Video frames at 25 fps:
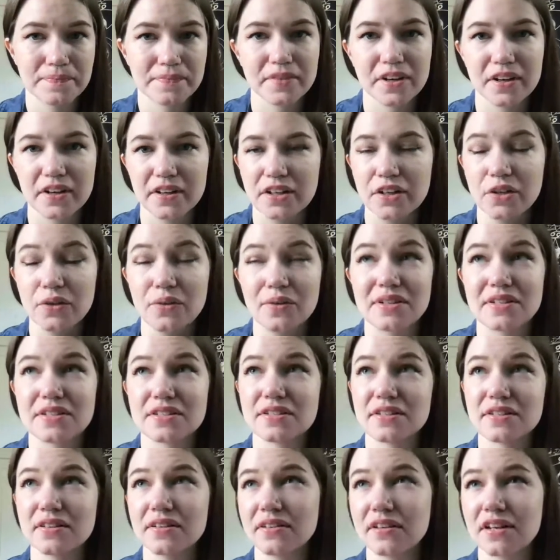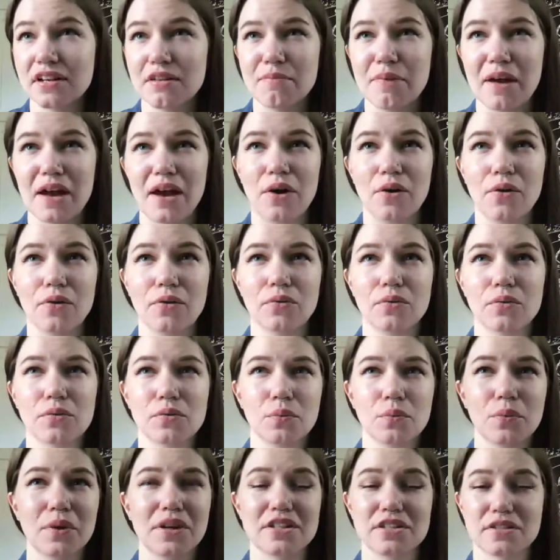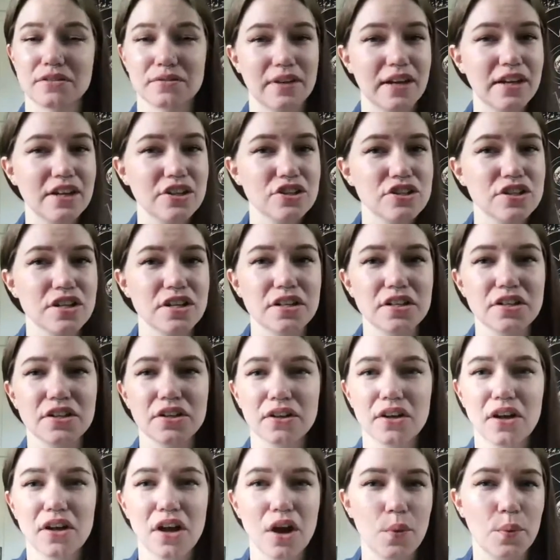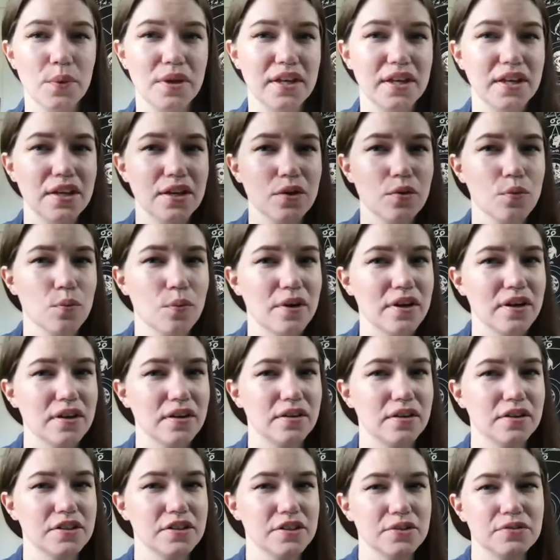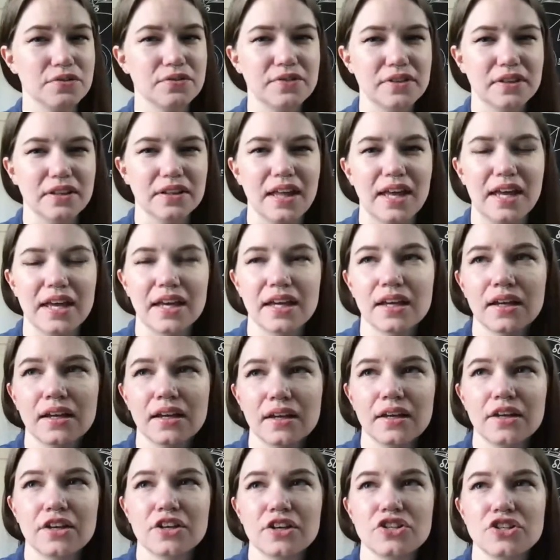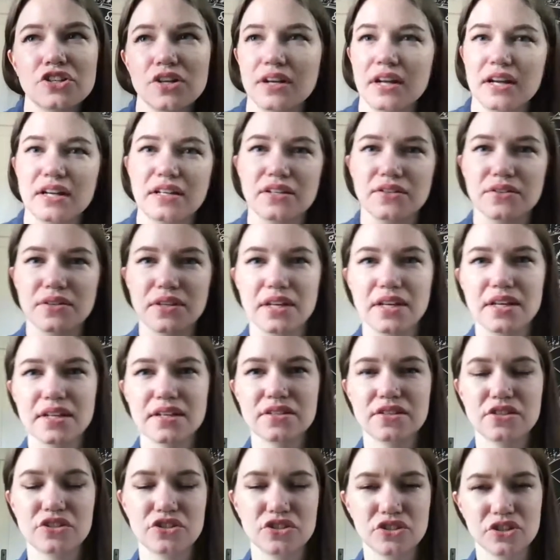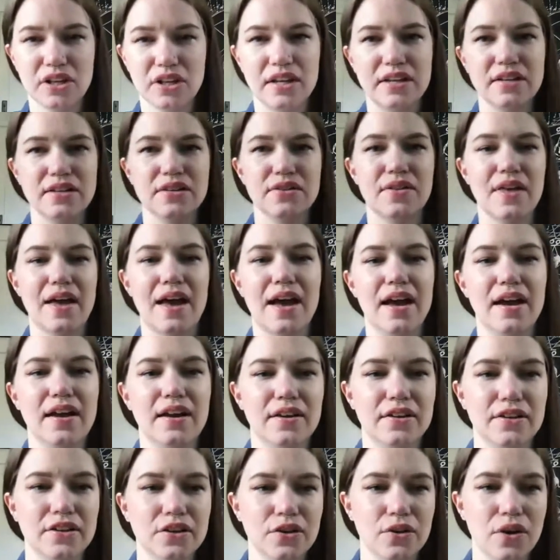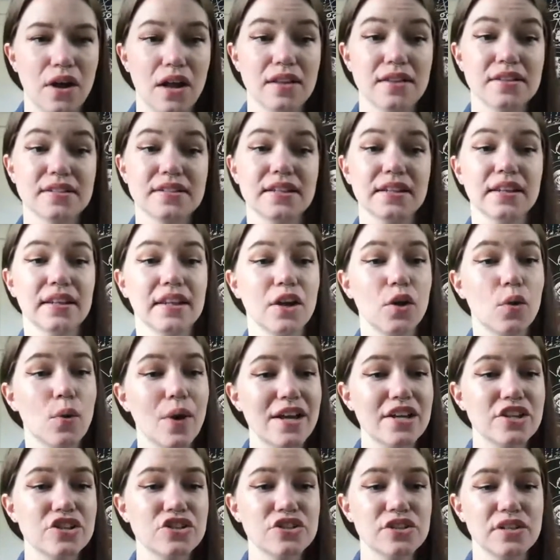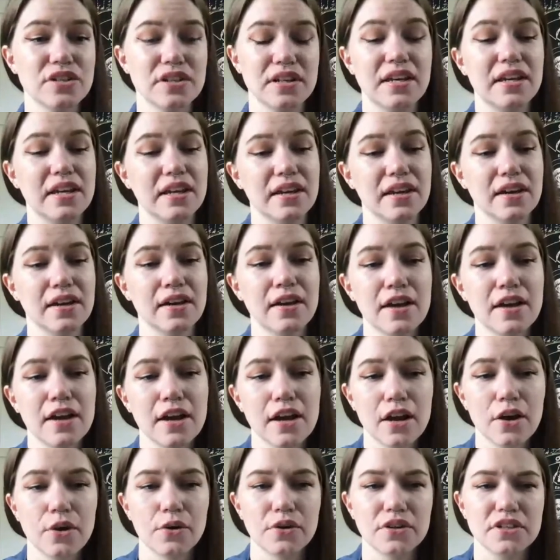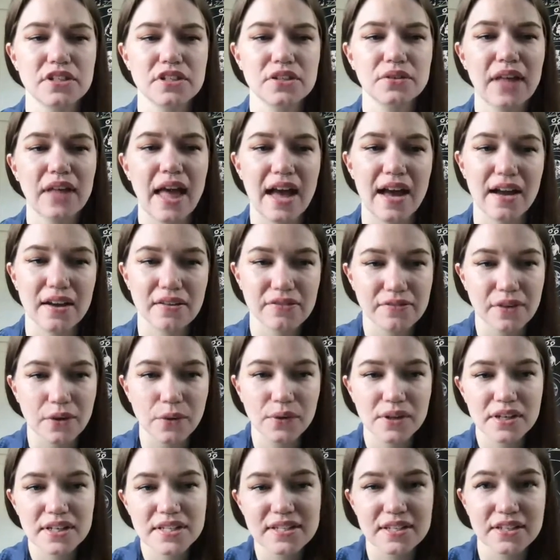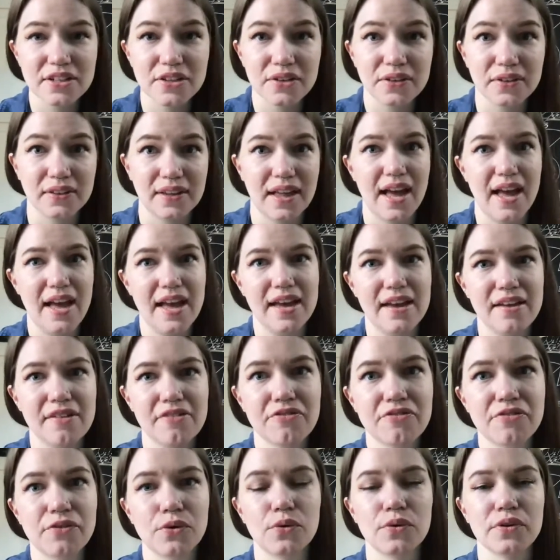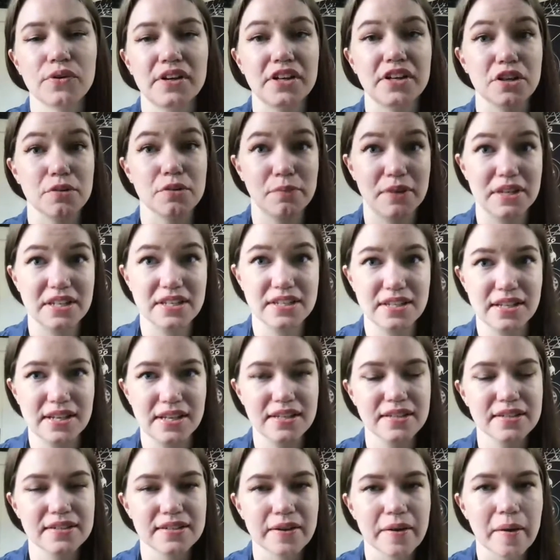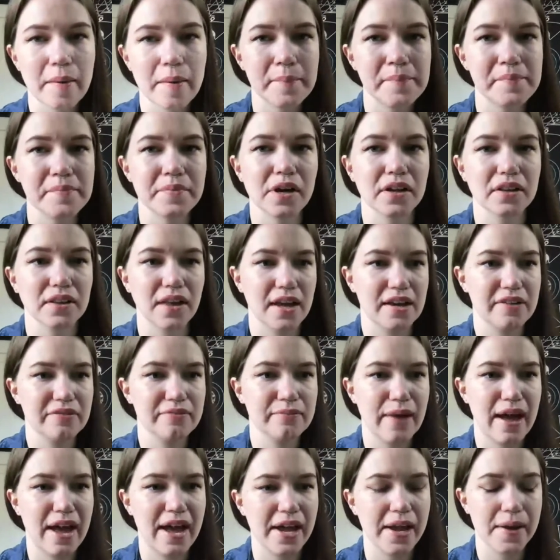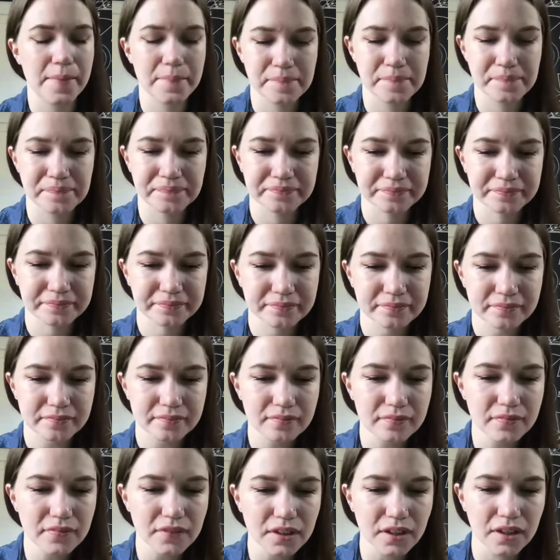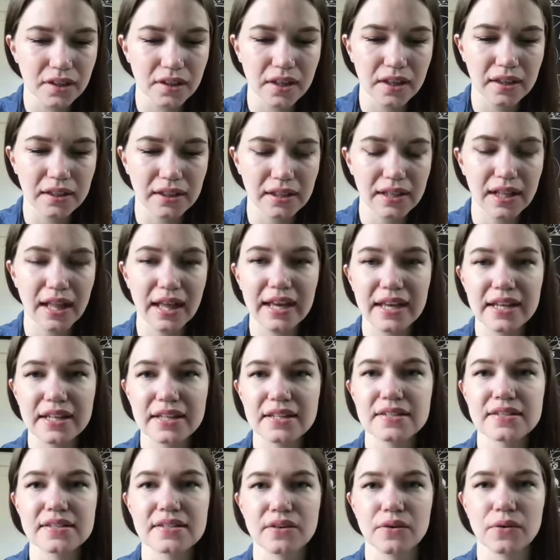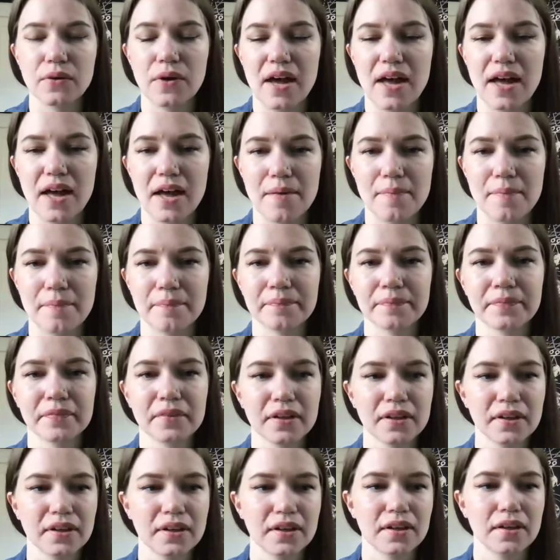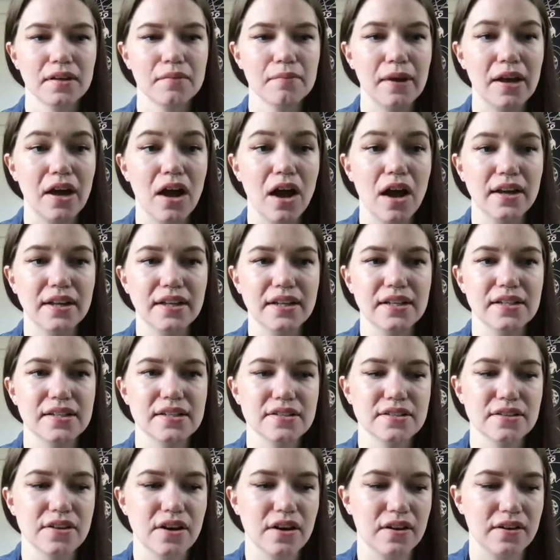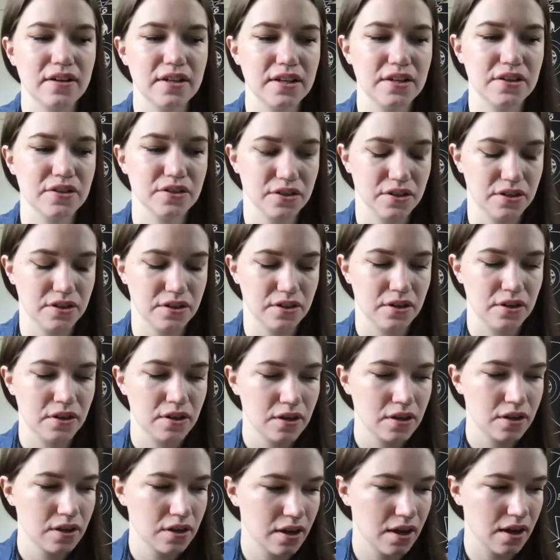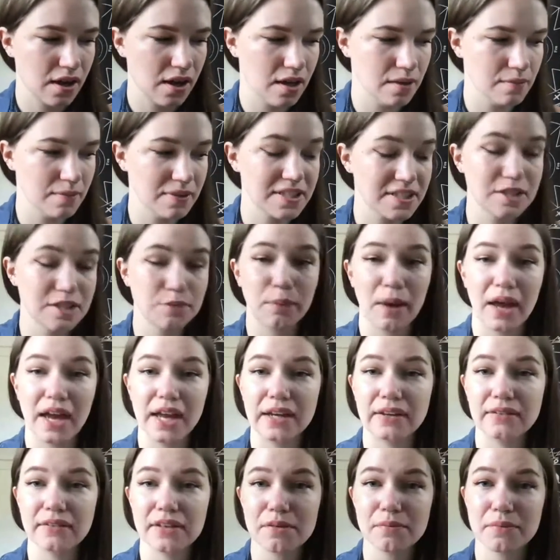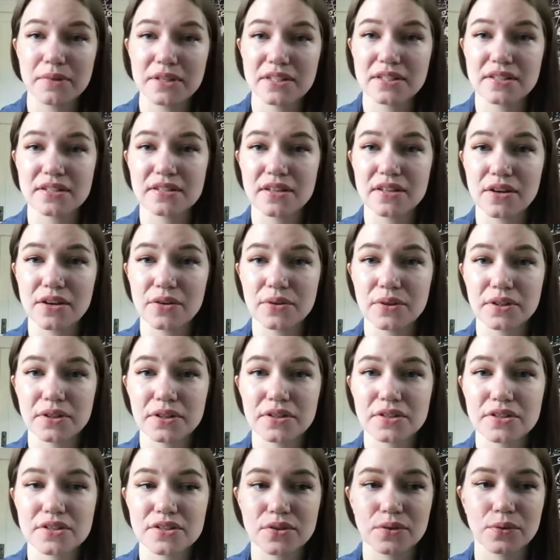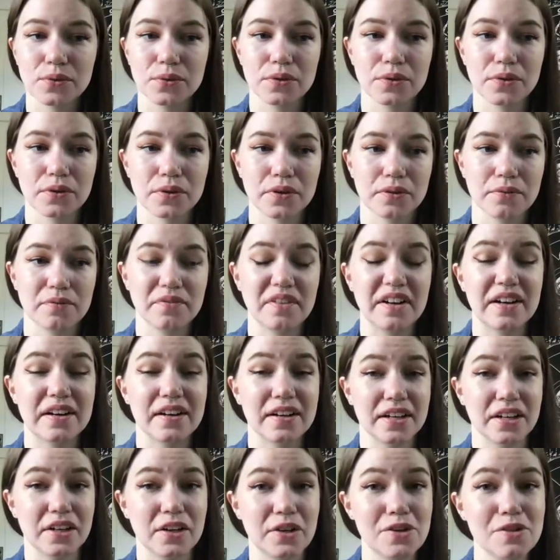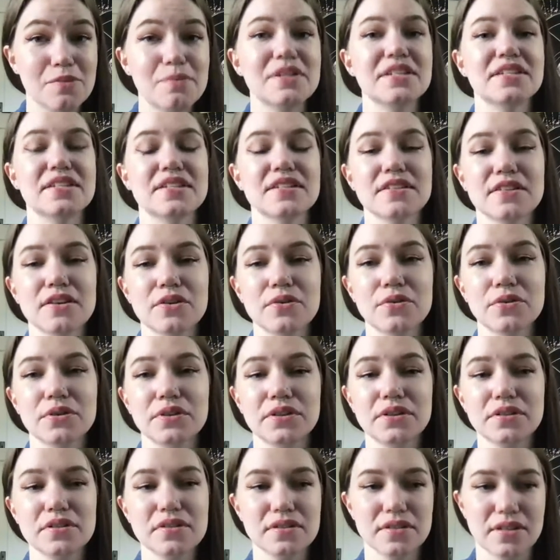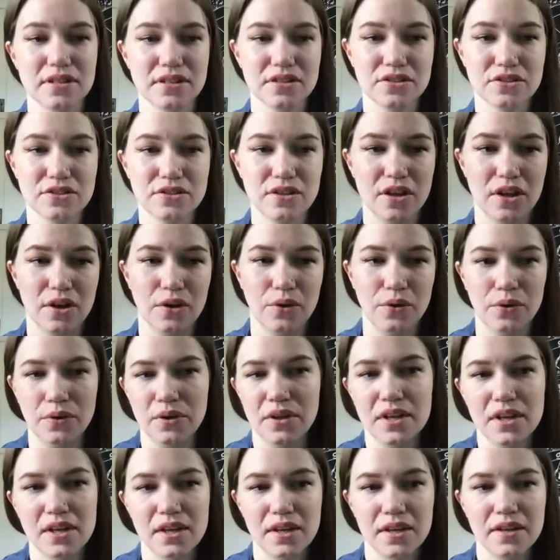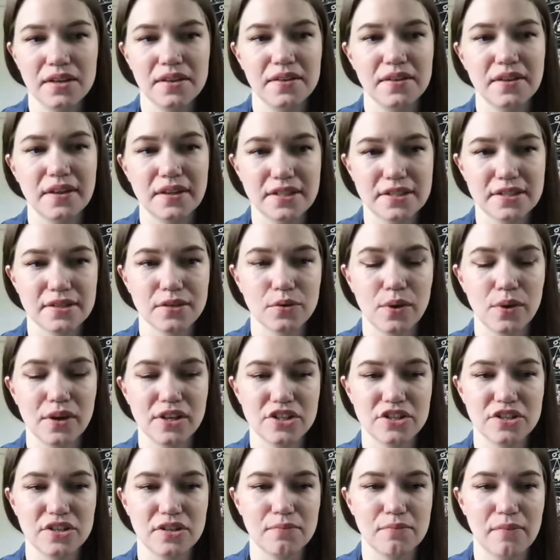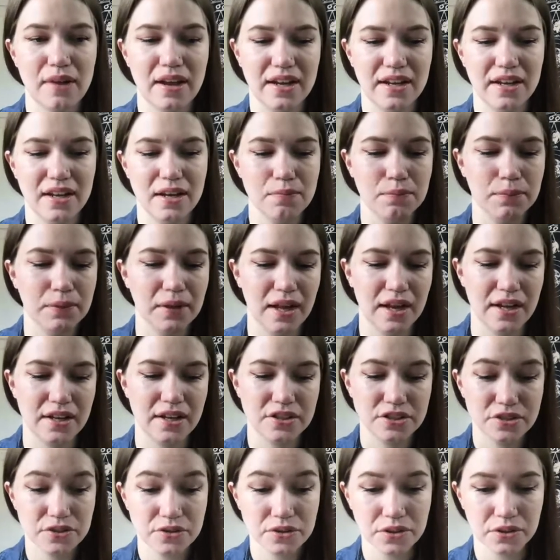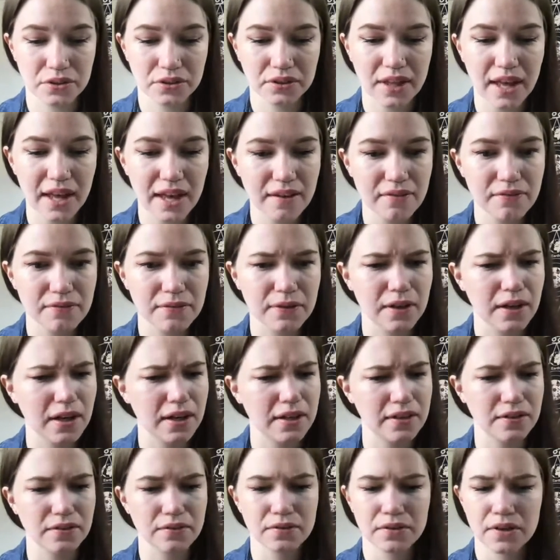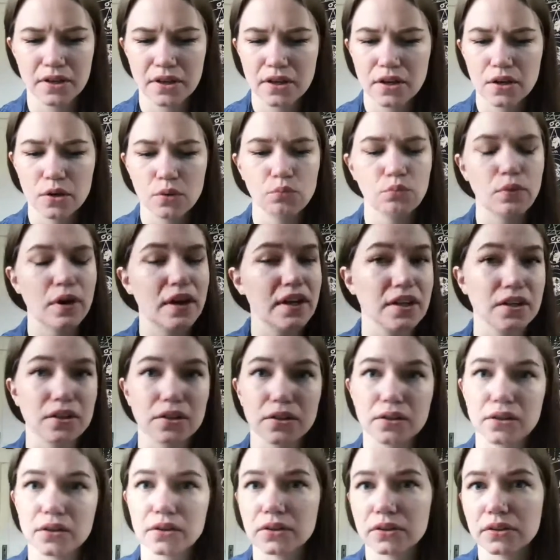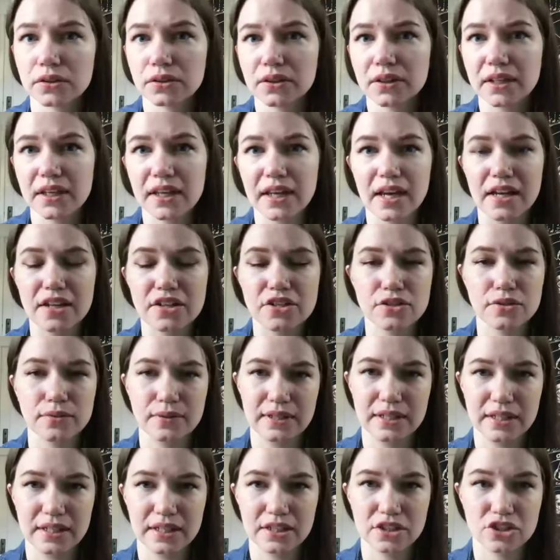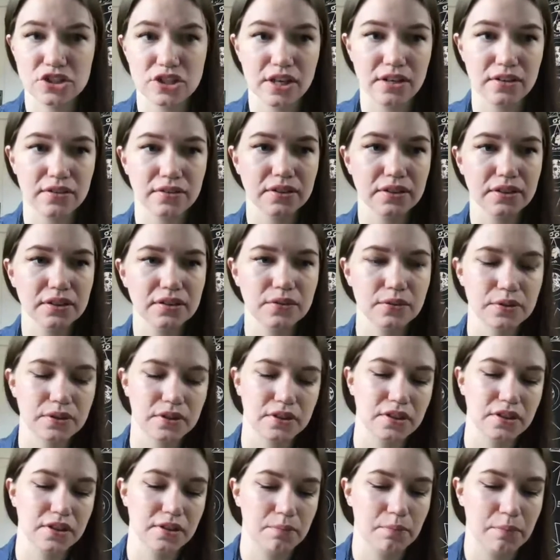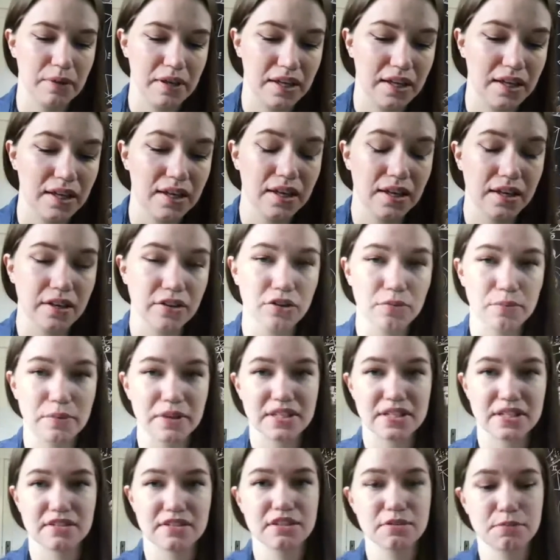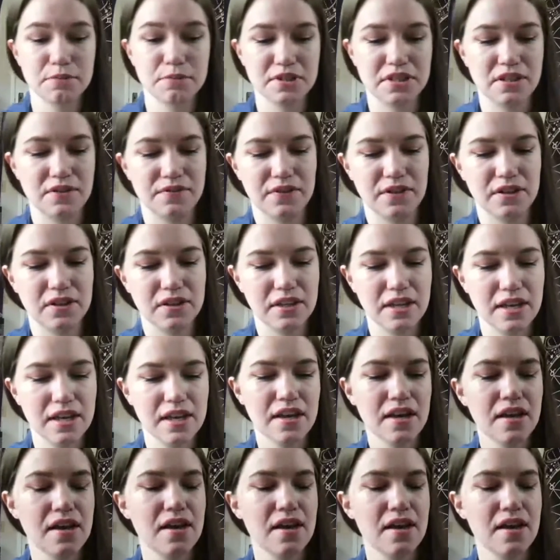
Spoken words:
Are you uncertain about what direction you're going? Where do you feel like, should I do this? Should I do that? Are you constantly questioning? Or do you lack focus in your life or in your business? A lot of my clients, my audience, are either aspiring business owners or very new business owners. And so this question might apply to your life, or kind of what you're looking at doing in general, or it could be in your business specifically.